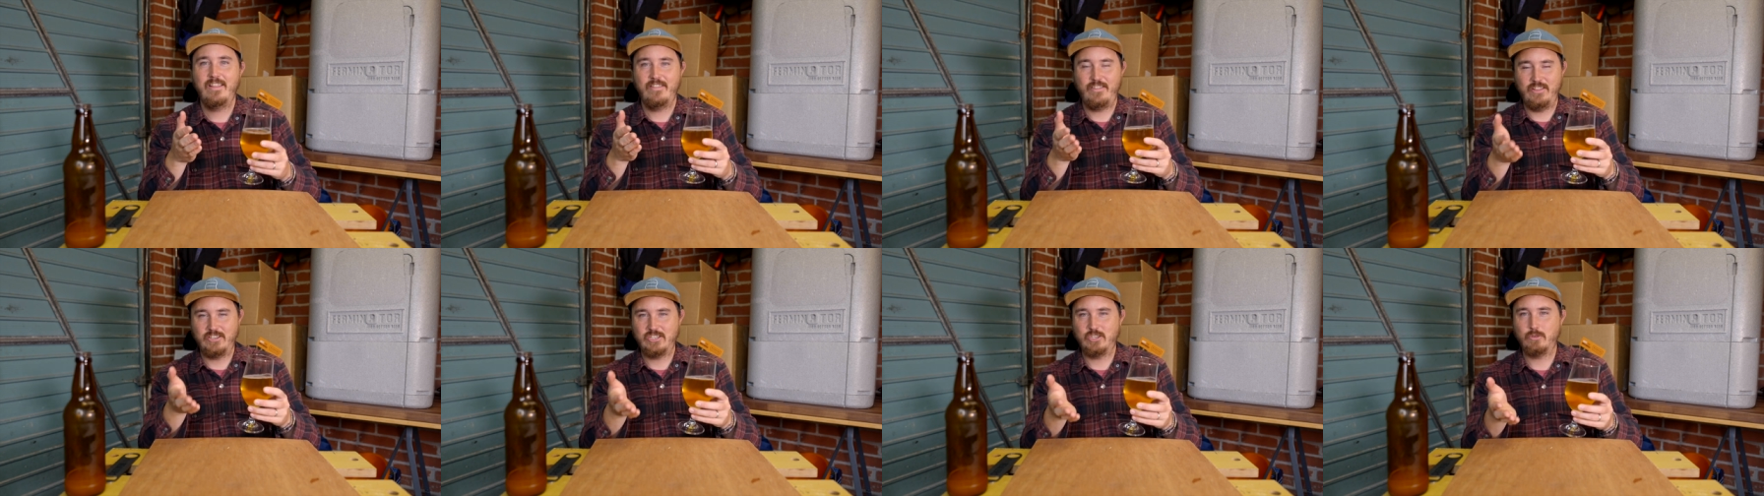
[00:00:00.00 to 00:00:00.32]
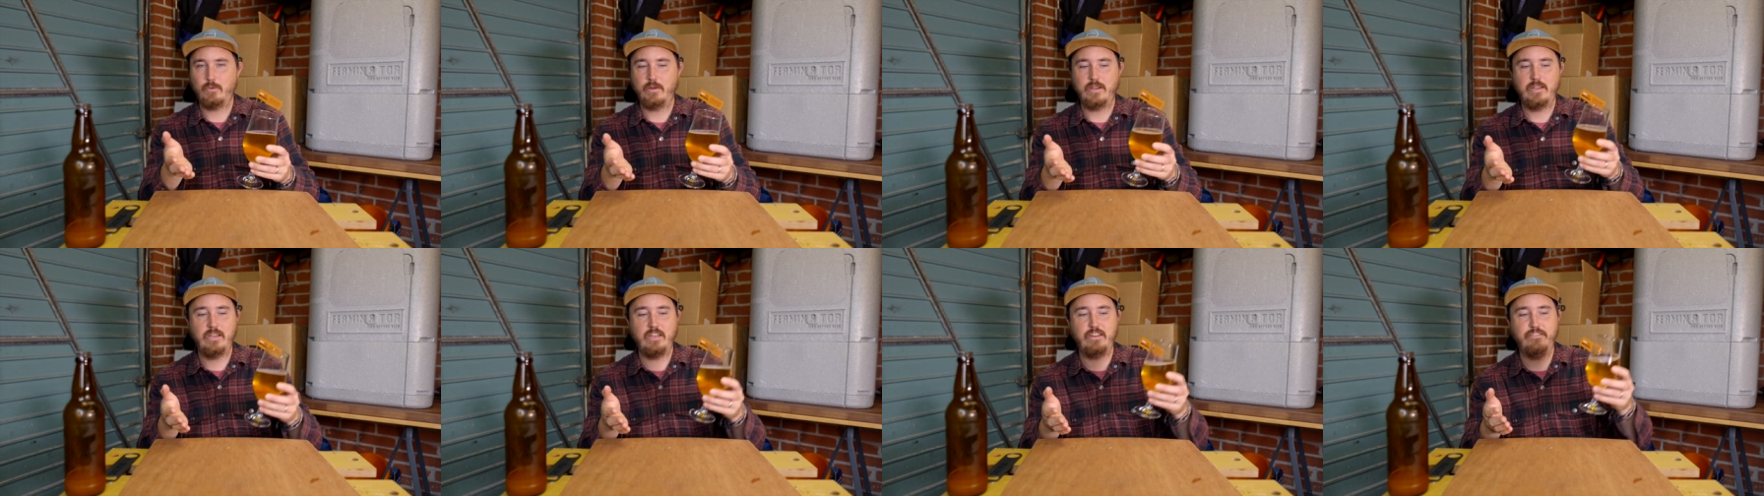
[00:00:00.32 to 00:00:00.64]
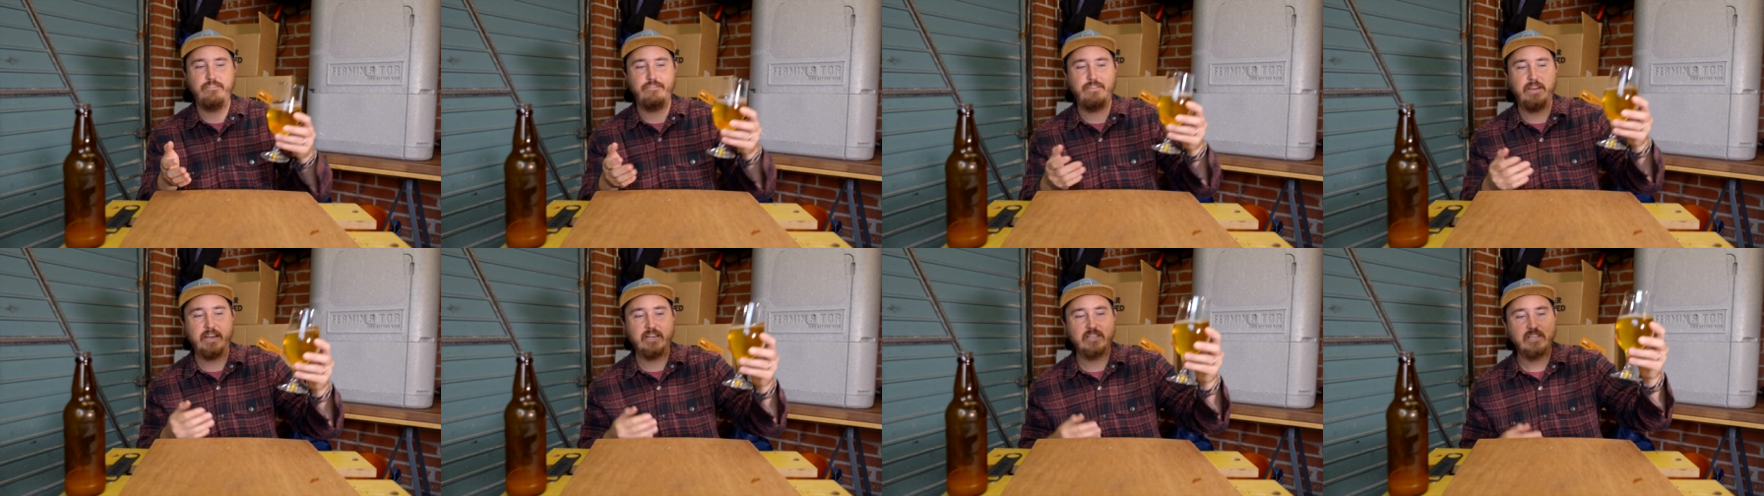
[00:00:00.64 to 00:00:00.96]
This is what you need to
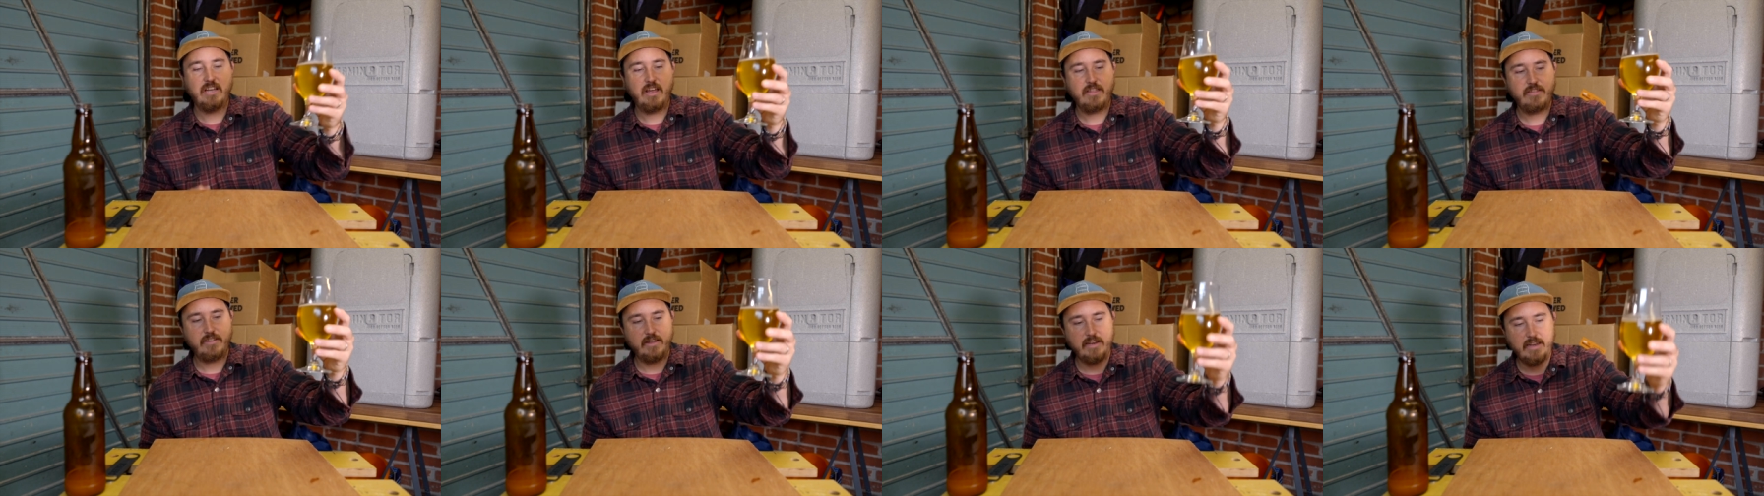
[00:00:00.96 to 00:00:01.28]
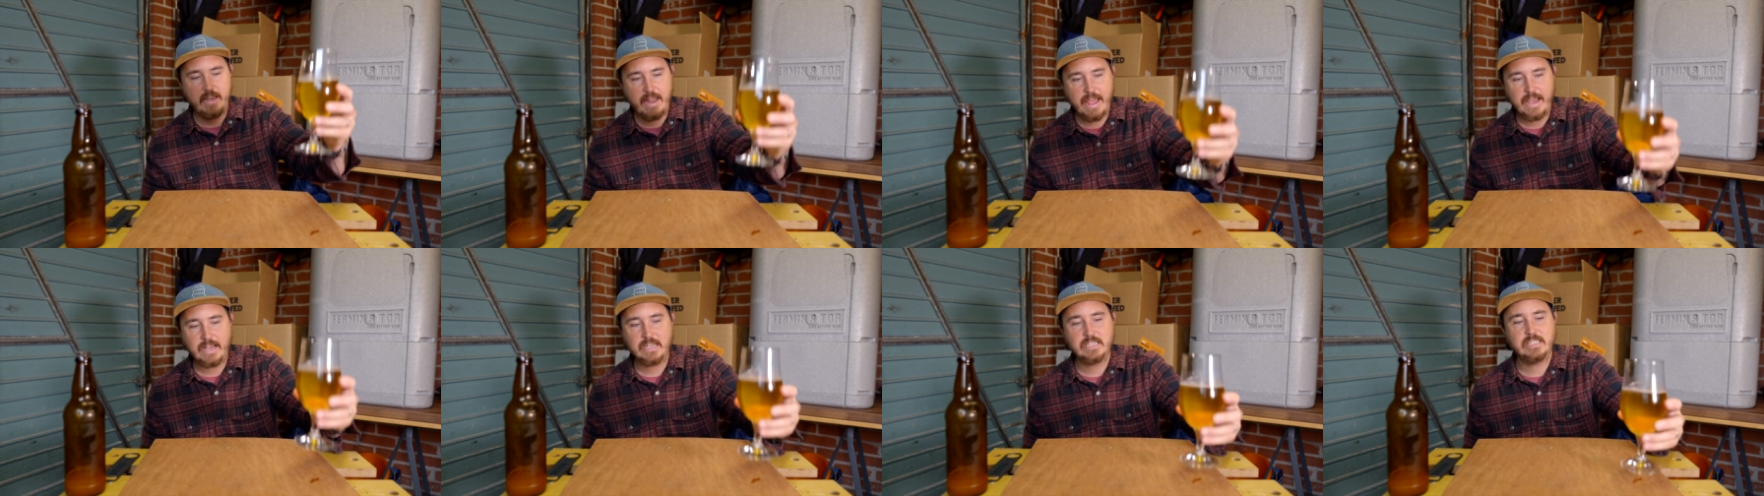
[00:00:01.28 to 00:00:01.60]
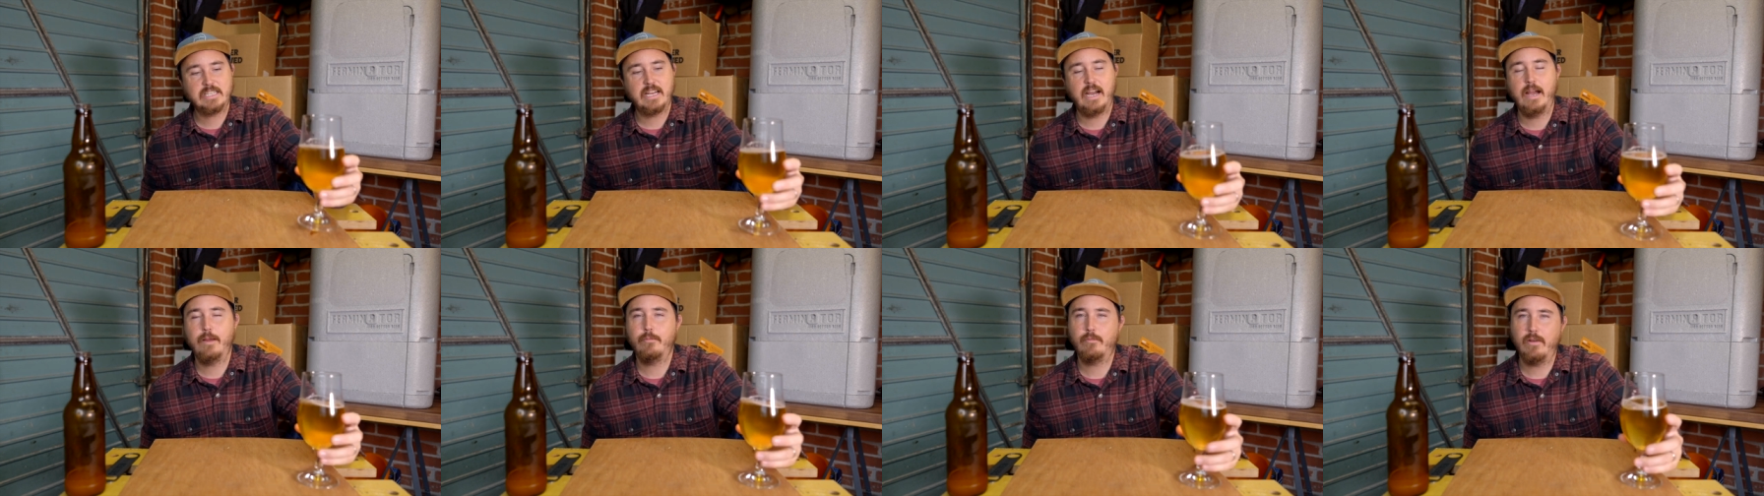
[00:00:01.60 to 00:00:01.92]
fix the next
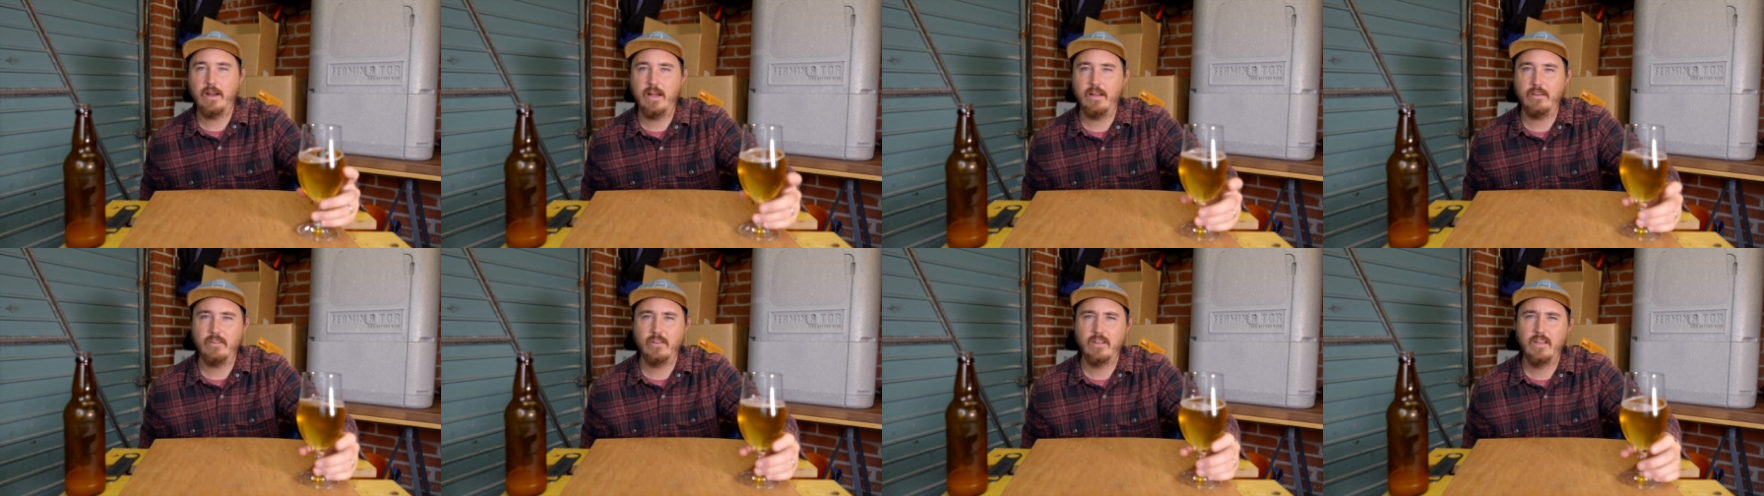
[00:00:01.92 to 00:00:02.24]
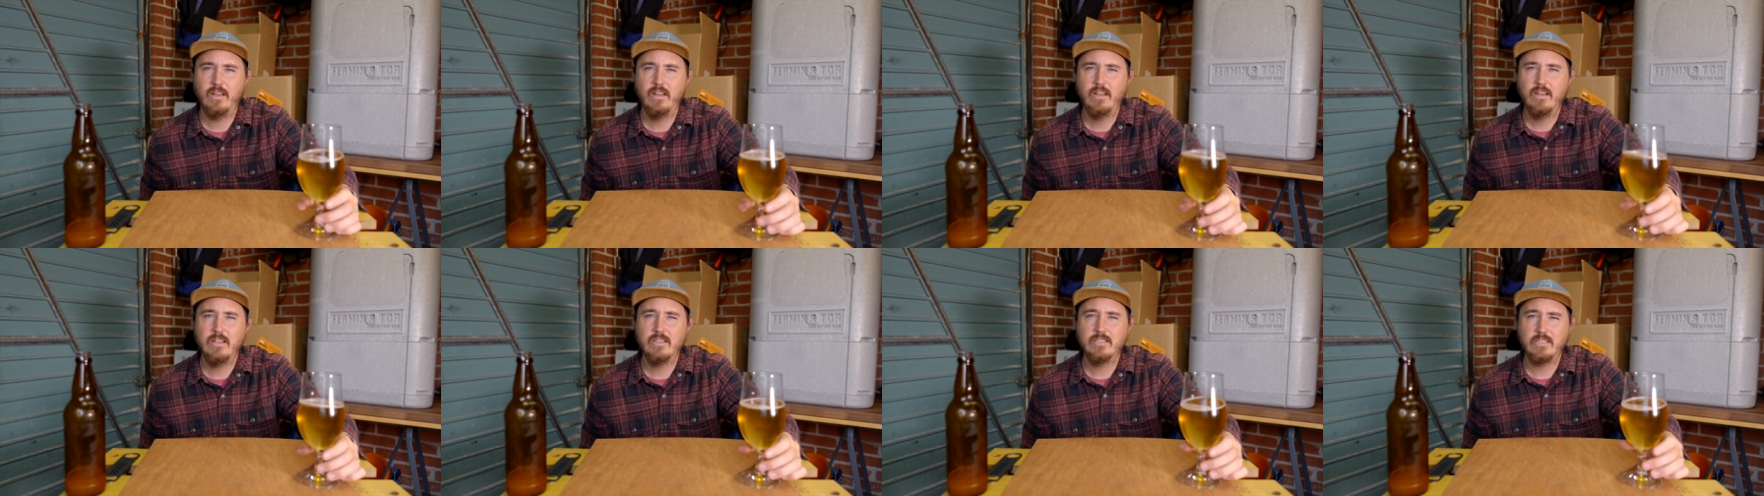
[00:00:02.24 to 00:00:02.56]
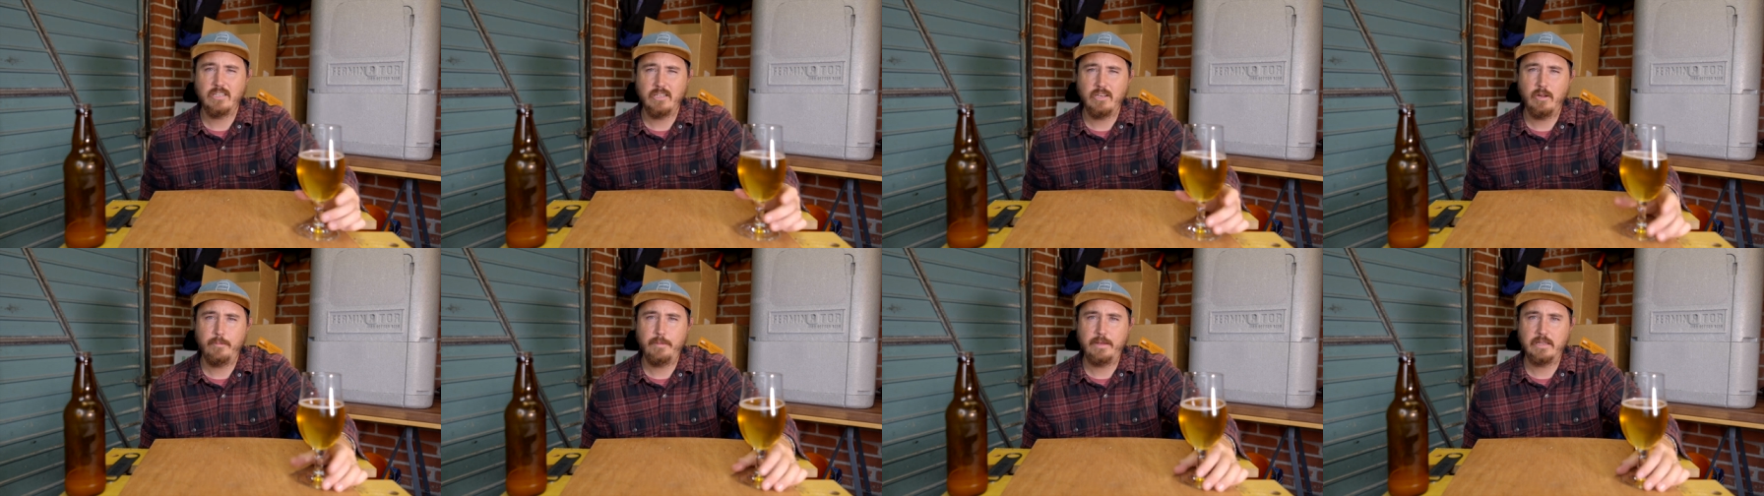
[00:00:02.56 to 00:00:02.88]
time round
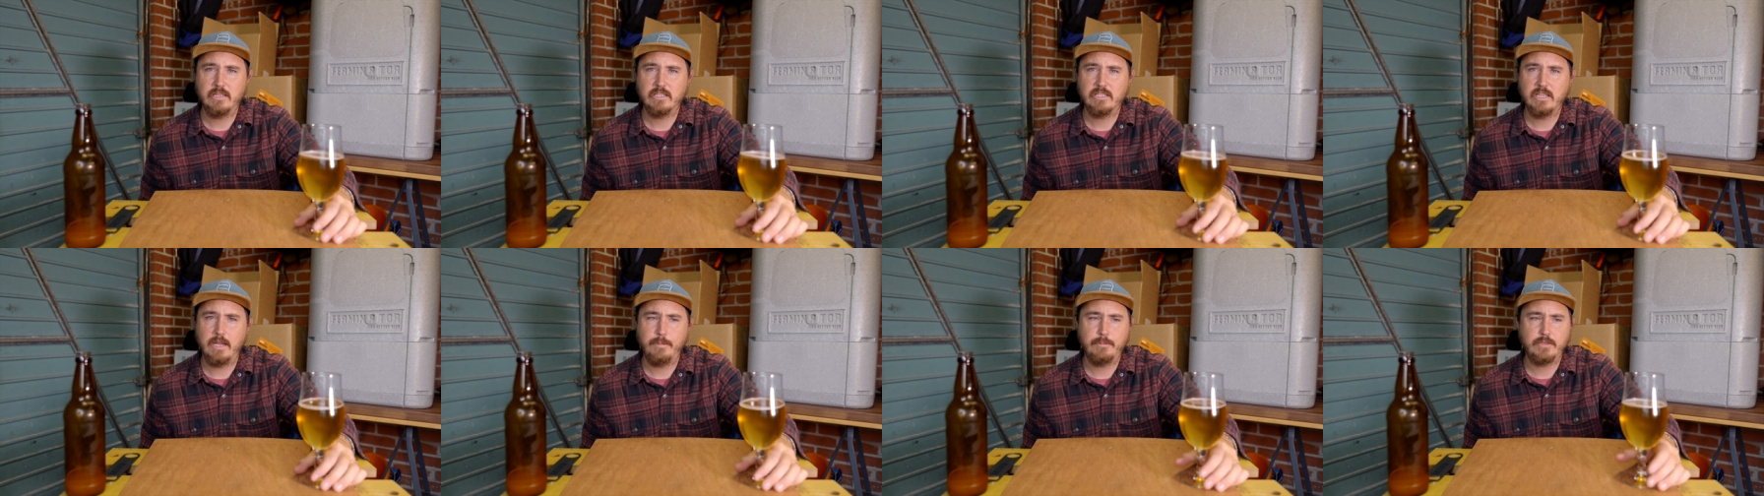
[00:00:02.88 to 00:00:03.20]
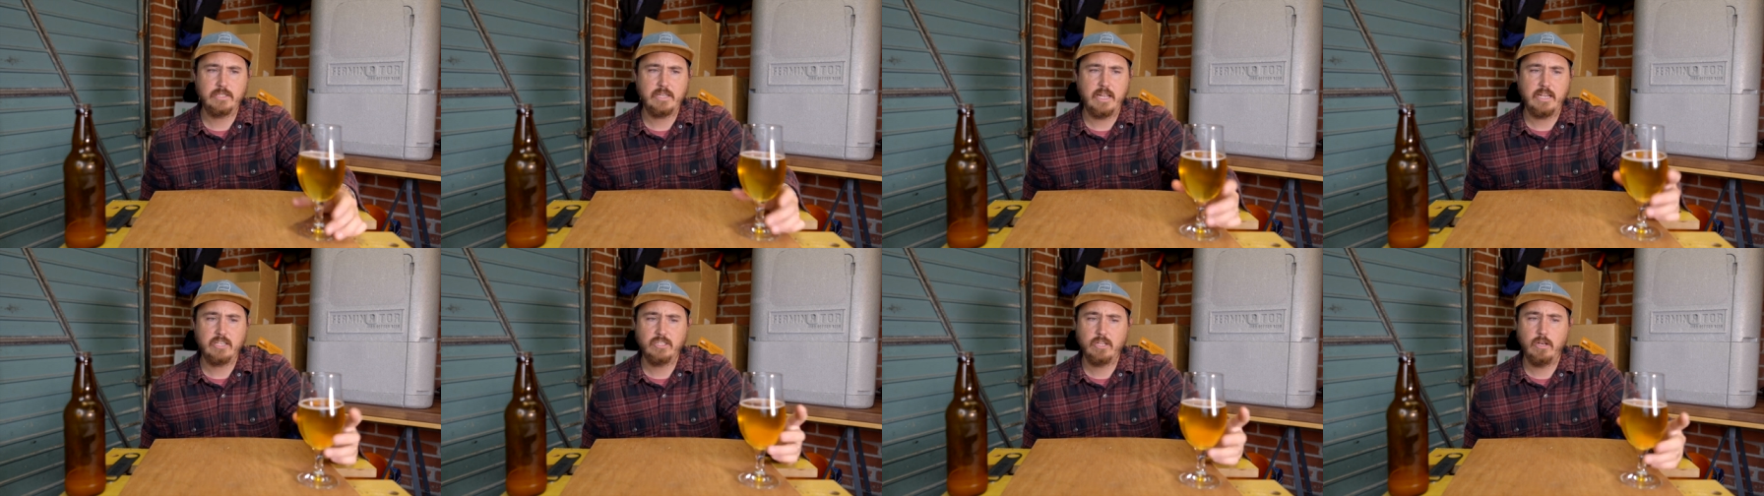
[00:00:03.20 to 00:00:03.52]
so you don't make the same mistake.